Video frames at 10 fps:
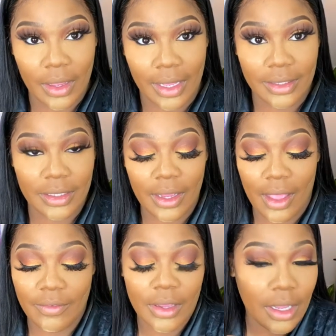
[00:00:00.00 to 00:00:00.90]
I still
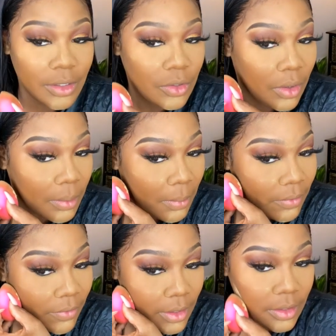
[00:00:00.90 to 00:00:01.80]
haven't contoured
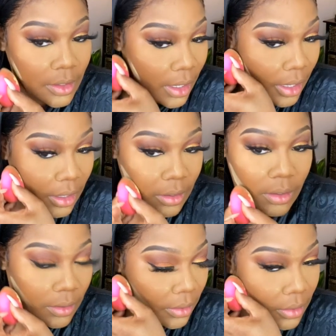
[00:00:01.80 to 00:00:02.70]
my face yet.
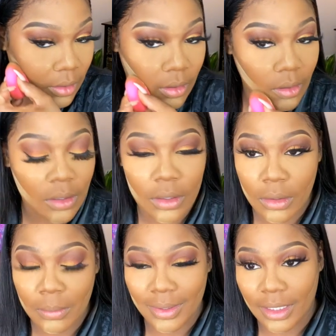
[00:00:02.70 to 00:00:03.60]

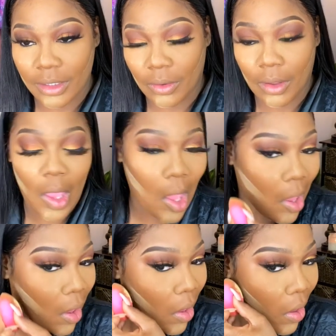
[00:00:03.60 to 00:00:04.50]
That's
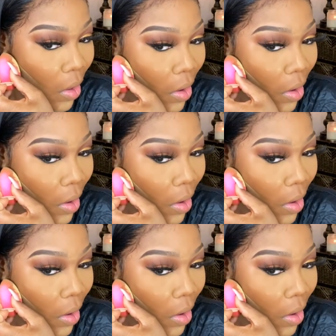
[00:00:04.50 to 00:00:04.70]
okay.